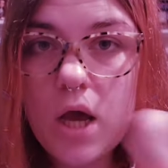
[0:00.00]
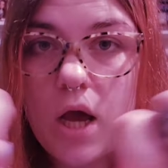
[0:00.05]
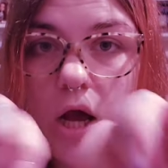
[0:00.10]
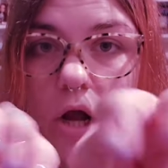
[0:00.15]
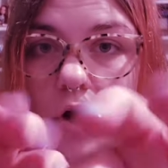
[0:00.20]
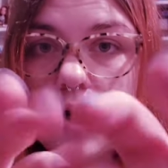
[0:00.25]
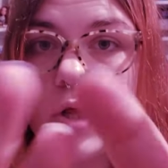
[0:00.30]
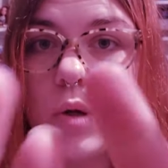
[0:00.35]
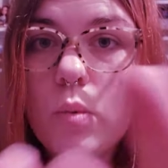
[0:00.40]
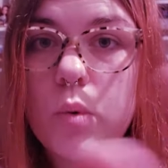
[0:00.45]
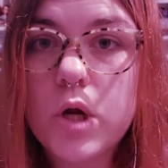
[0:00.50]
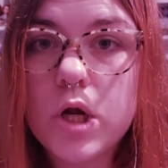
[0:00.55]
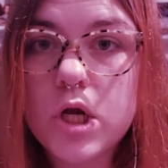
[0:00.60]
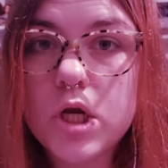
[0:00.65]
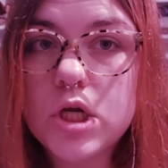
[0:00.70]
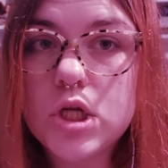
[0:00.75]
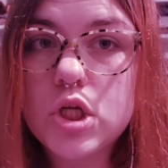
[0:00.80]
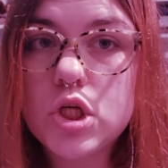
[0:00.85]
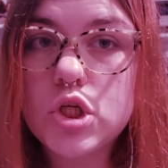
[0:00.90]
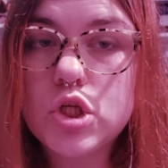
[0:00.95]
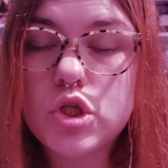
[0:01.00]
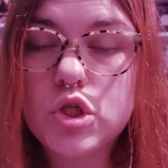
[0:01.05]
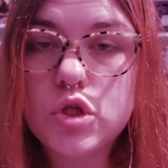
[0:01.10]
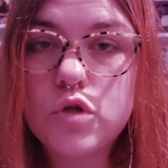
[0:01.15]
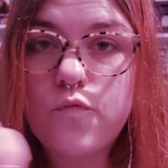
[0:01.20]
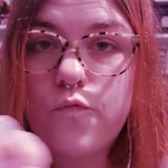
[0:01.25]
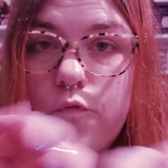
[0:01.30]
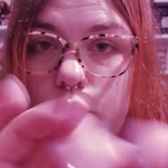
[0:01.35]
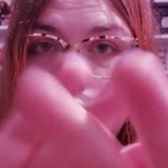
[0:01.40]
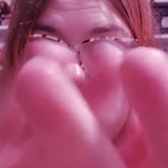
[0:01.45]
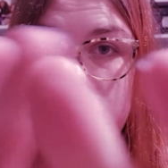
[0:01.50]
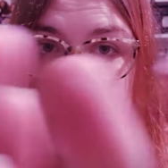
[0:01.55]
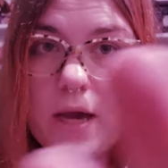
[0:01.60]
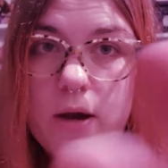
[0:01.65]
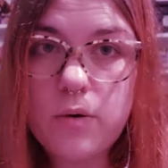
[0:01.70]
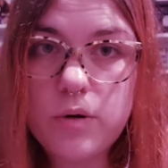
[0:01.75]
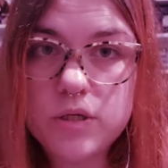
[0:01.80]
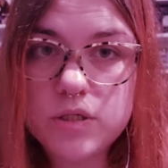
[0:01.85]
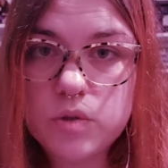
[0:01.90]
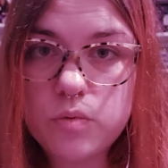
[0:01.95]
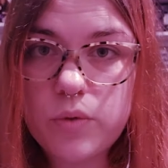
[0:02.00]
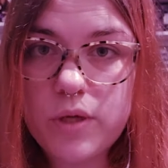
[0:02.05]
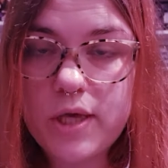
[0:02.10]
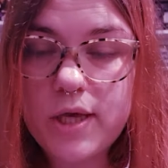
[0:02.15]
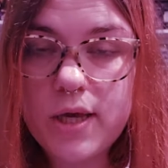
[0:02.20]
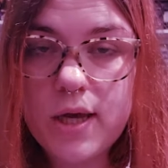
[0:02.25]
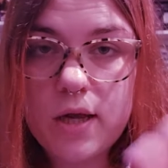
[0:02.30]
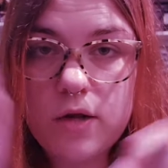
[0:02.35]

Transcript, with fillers: I already work 40 hours a week.